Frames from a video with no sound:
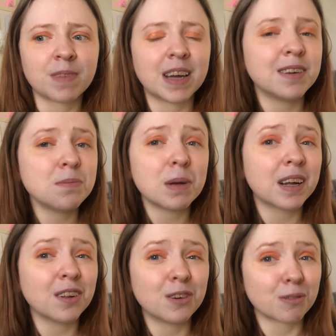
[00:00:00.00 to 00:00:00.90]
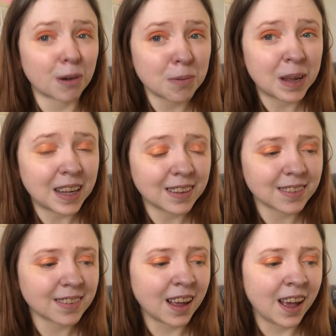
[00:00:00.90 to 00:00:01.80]
I didn't pick a lot of
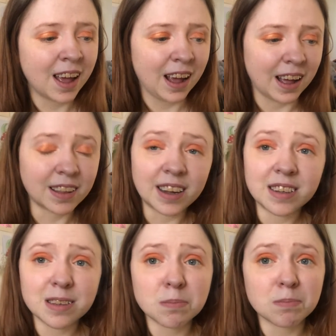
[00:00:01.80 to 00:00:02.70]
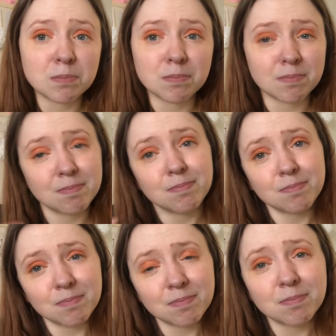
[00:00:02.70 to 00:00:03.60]
romance, and that is
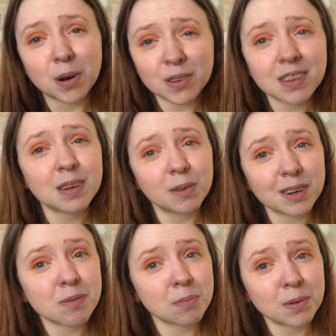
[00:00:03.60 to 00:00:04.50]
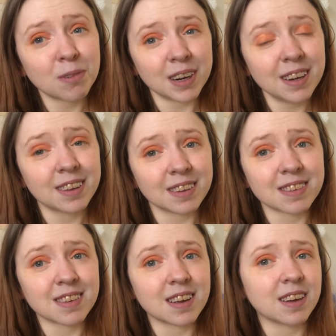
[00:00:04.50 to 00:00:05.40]
mostly what I've been reading
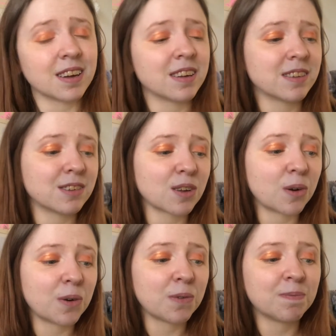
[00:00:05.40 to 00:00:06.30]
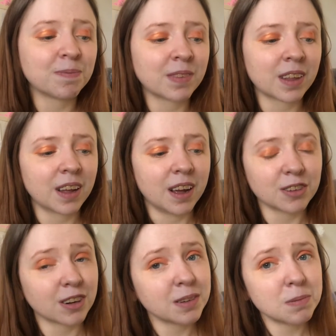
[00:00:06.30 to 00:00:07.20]
this year. So I
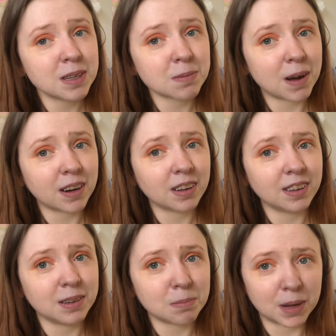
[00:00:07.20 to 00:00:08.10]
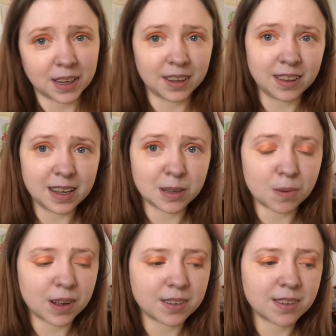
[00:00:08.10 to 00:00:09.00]
tried to be smarter in picking these
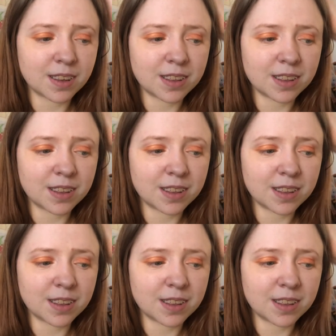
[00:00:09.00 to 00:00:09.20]
ones.